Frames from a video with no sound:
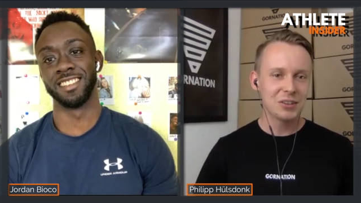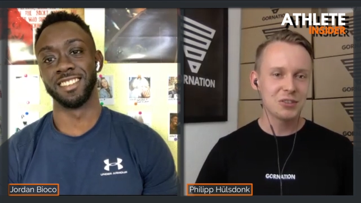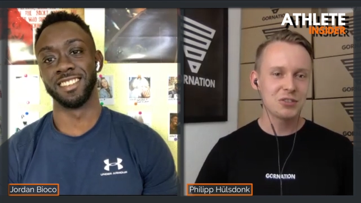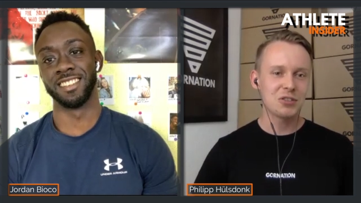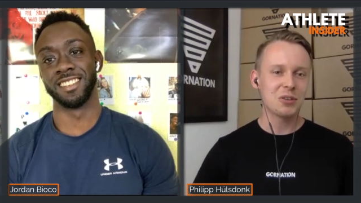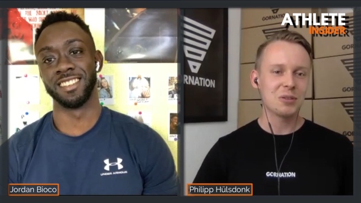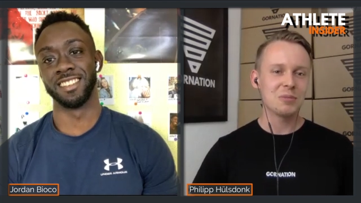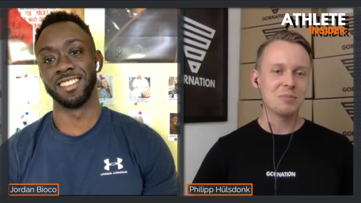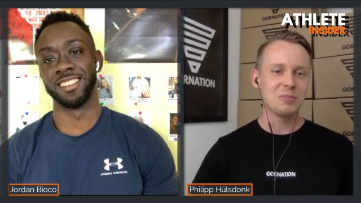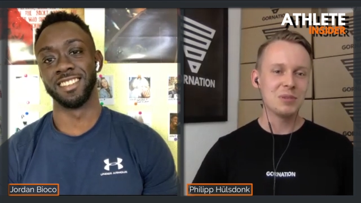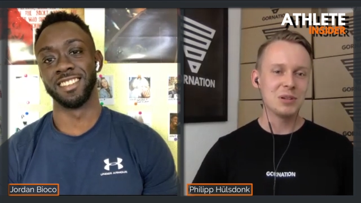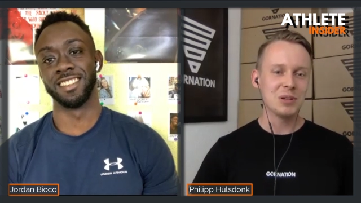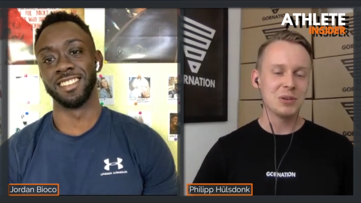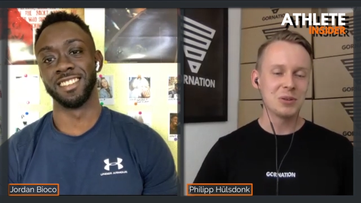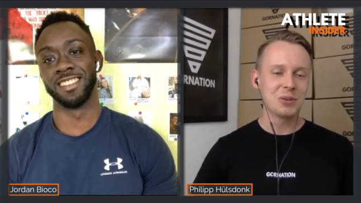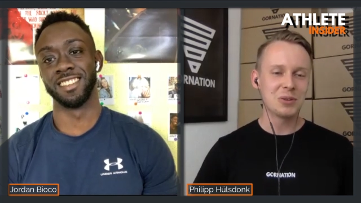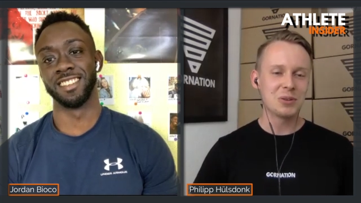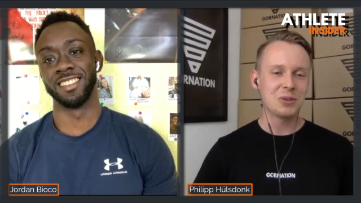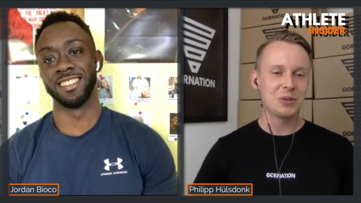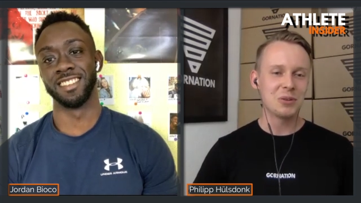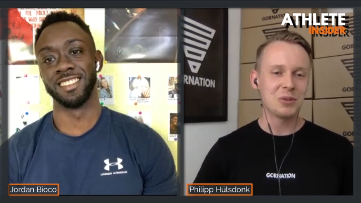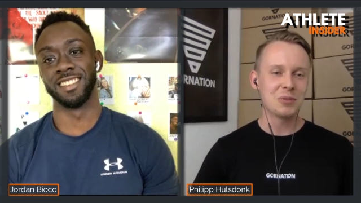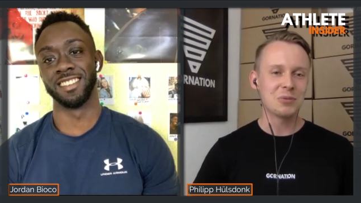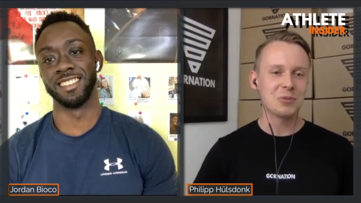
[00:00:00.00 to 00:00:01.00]
Speaker 1: Jordan
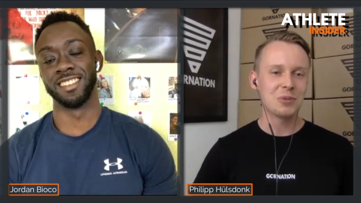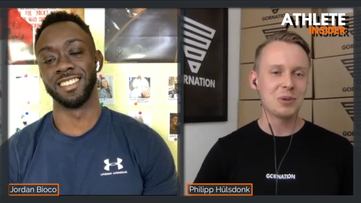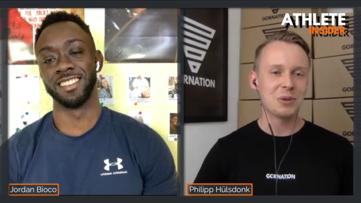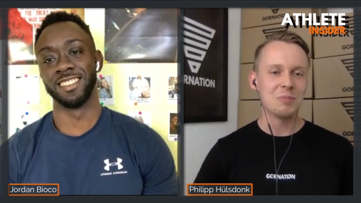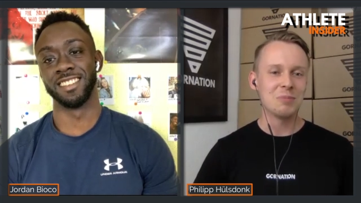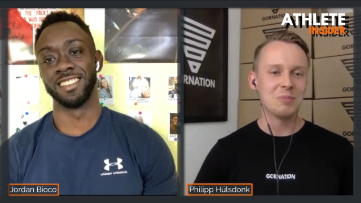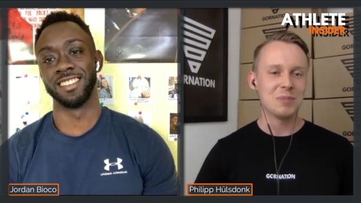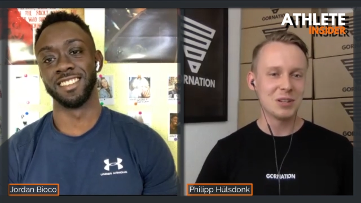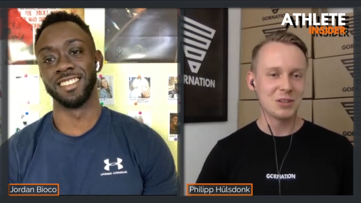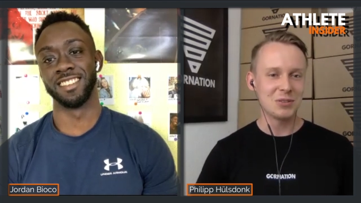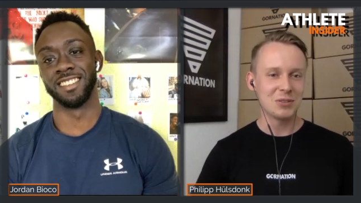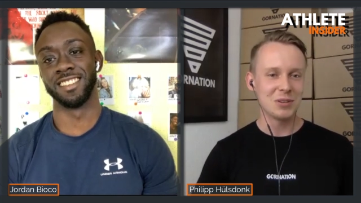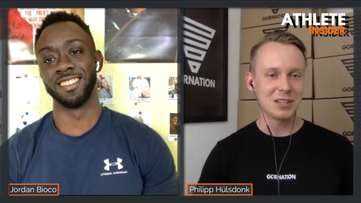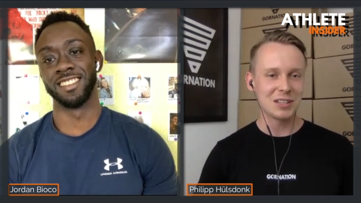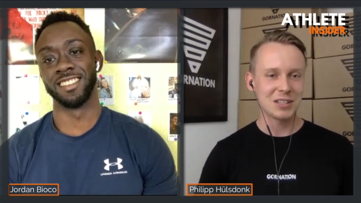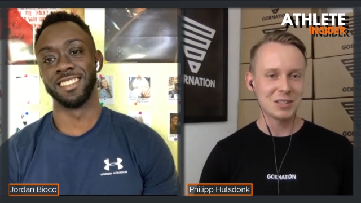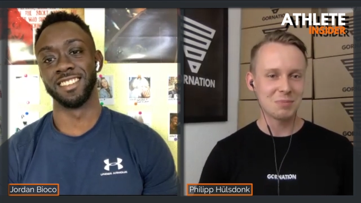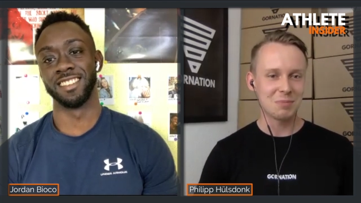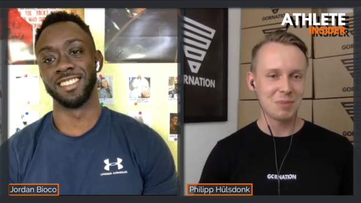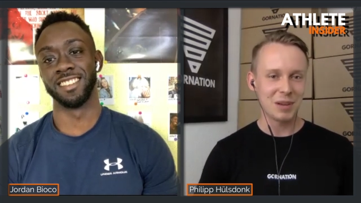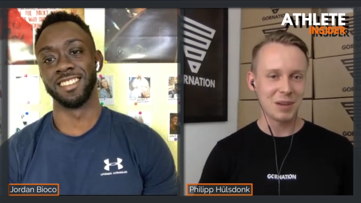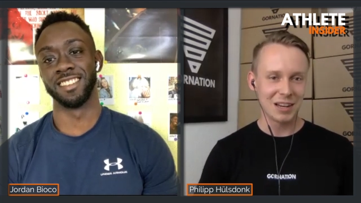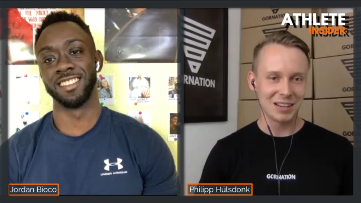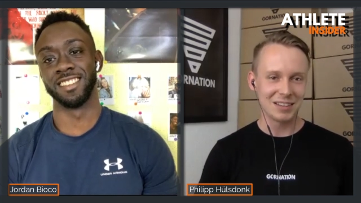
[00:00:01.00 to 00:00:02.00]
Bioco from Madrid,
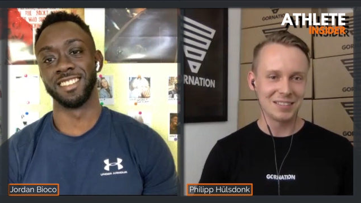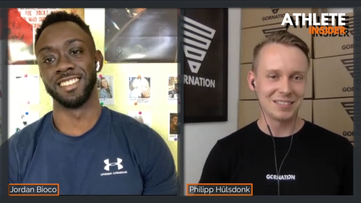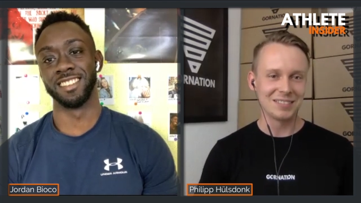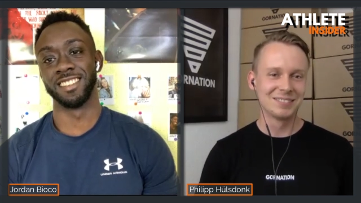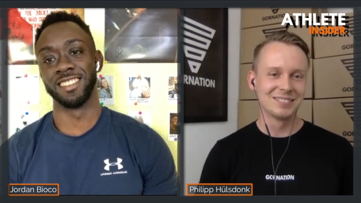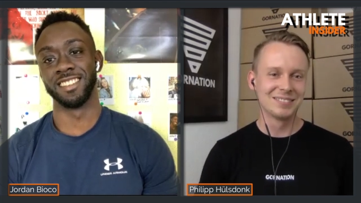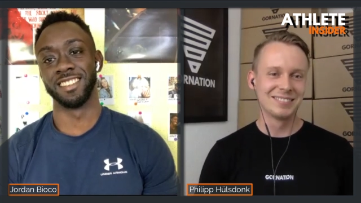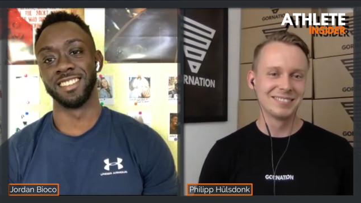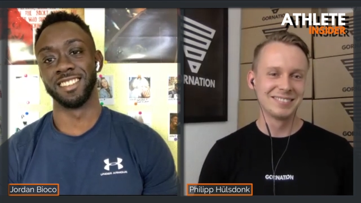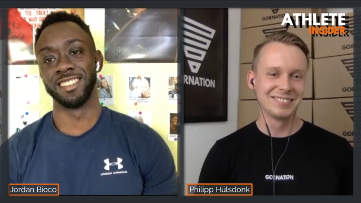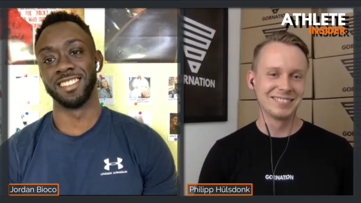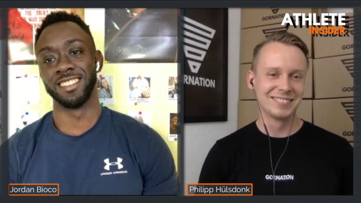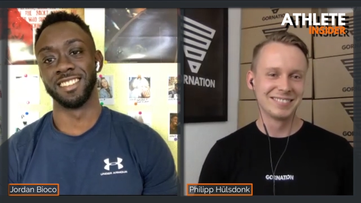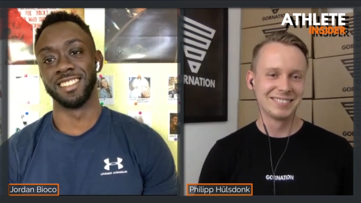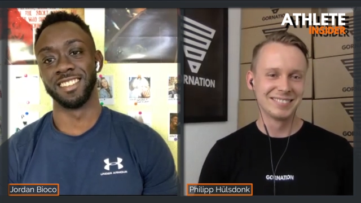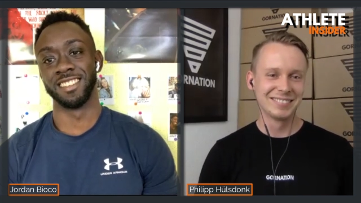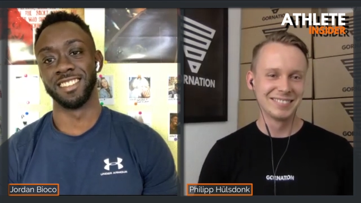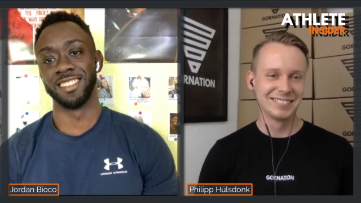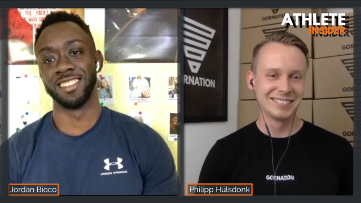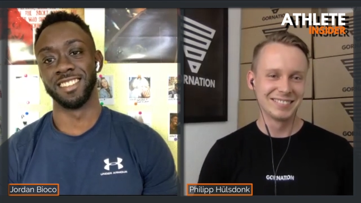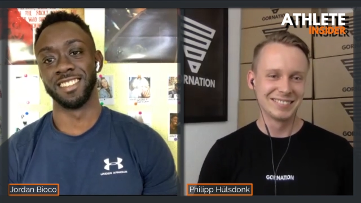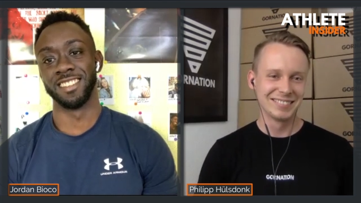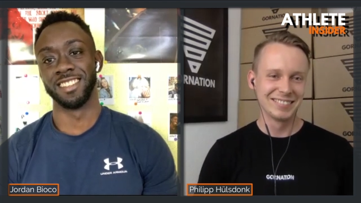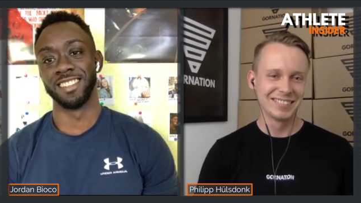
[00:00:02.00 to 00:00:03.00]
Spain.
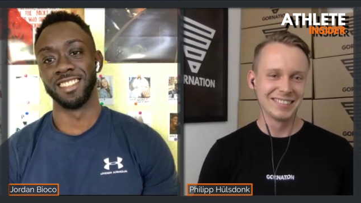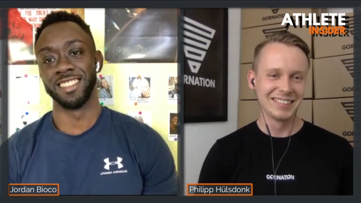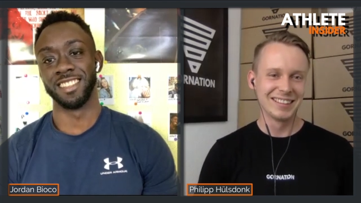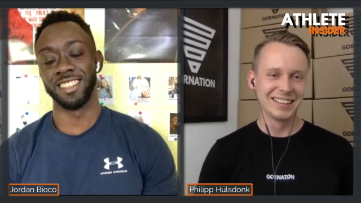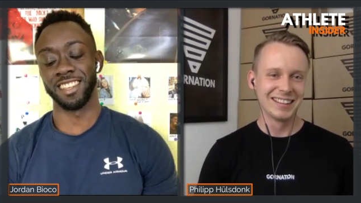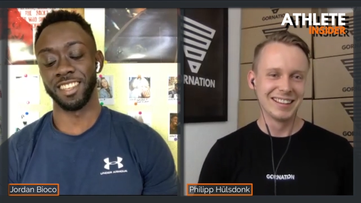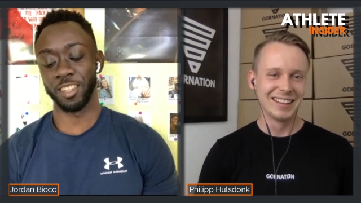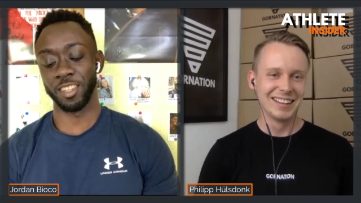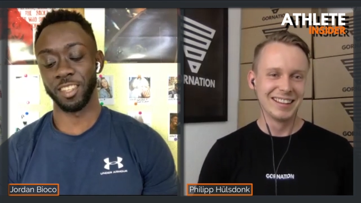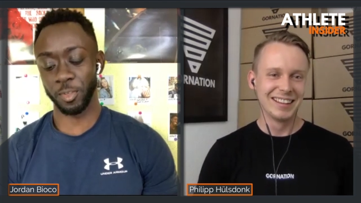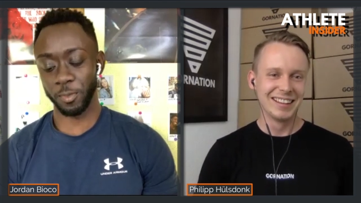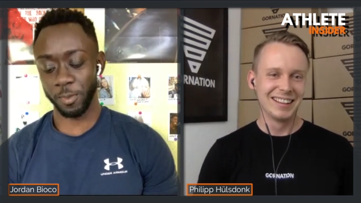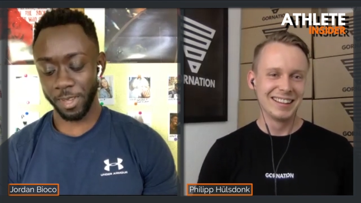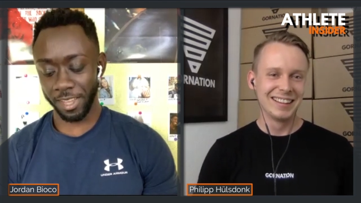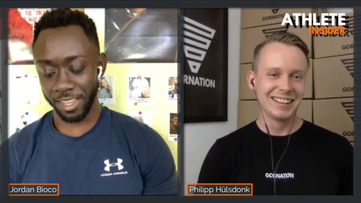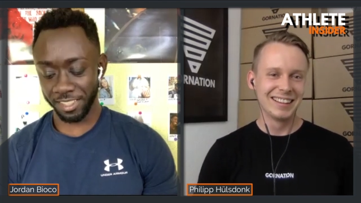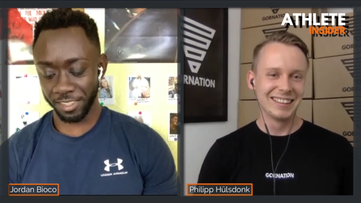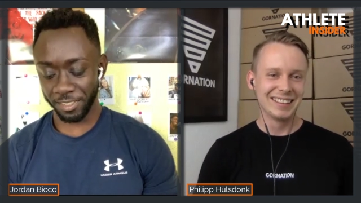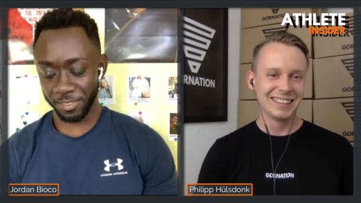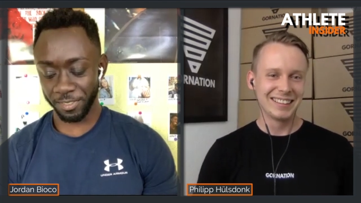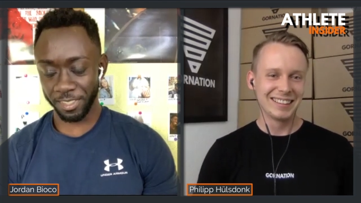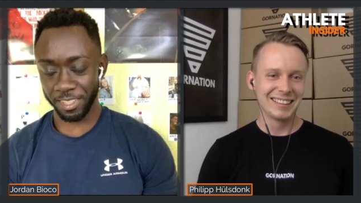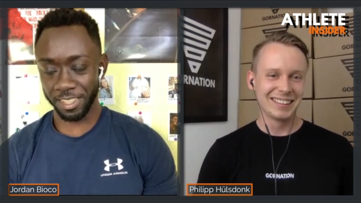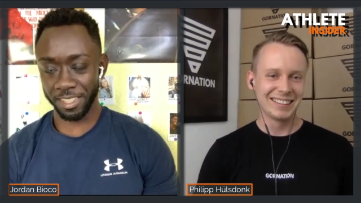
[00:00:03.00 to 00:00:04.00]
Speaker 2: Thank you so
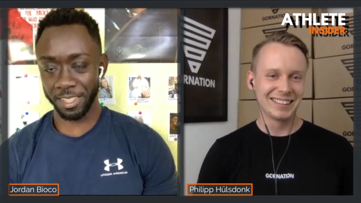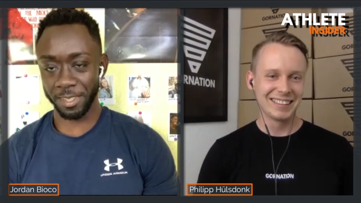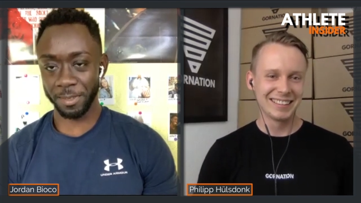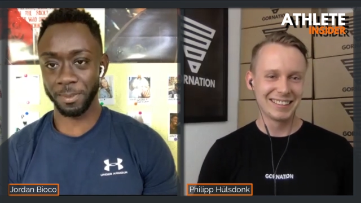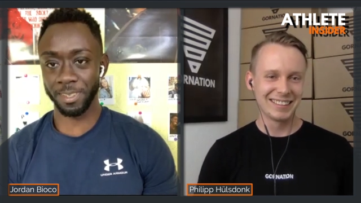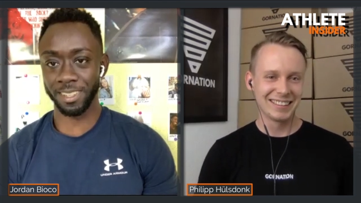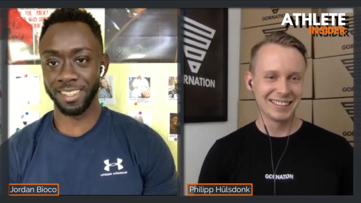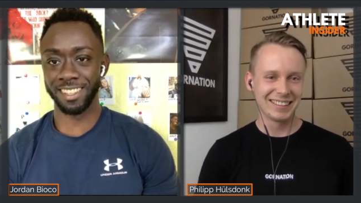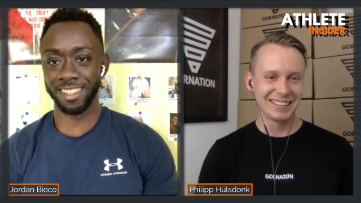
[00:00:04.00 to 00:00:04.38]
much, Philip.